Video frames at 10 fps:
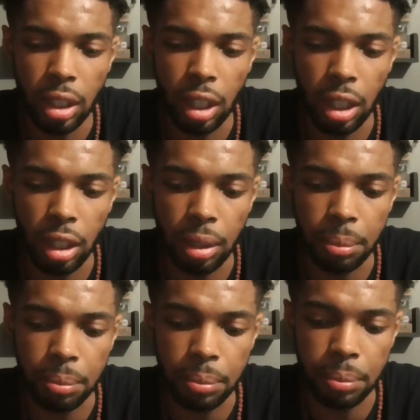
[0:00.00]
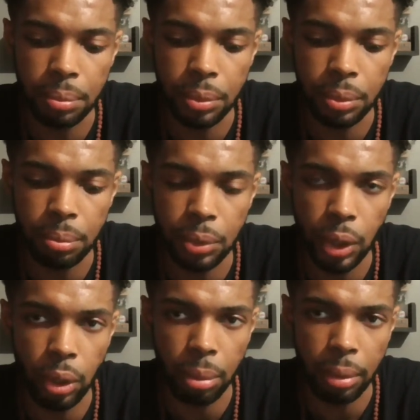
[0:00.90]

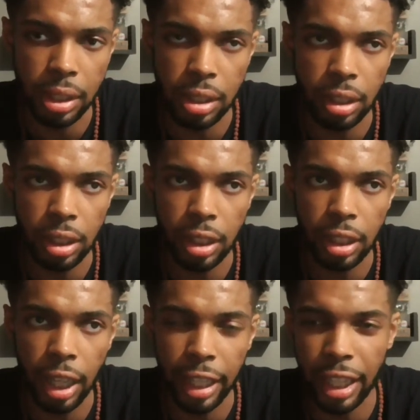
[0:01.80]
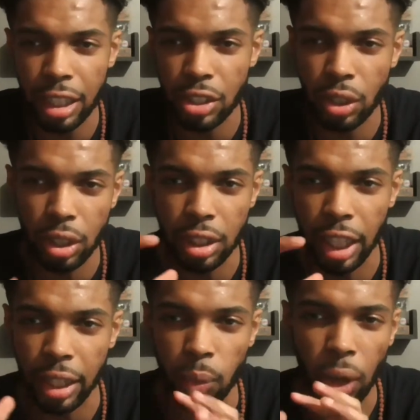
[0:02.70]
growing mentally, I kind of started,
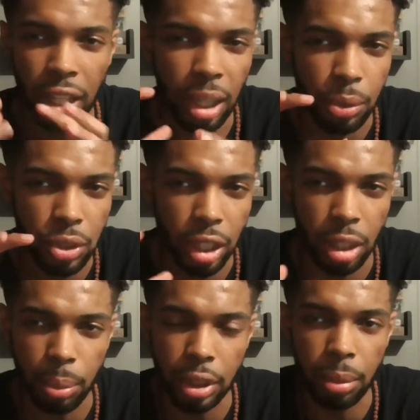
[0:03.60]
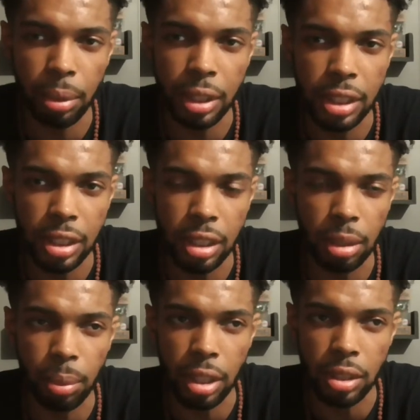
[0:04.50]
like, while I was trying to put the pieces of the
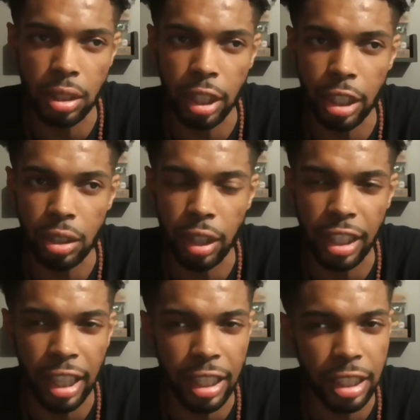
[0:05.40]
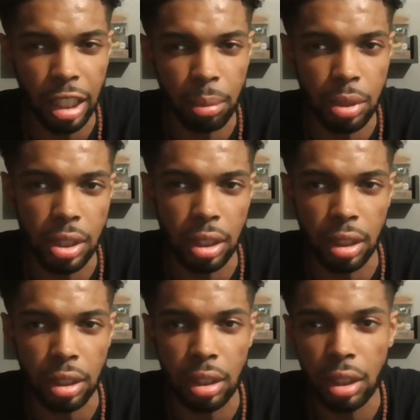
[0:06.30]
puzzle together, I kind of came into the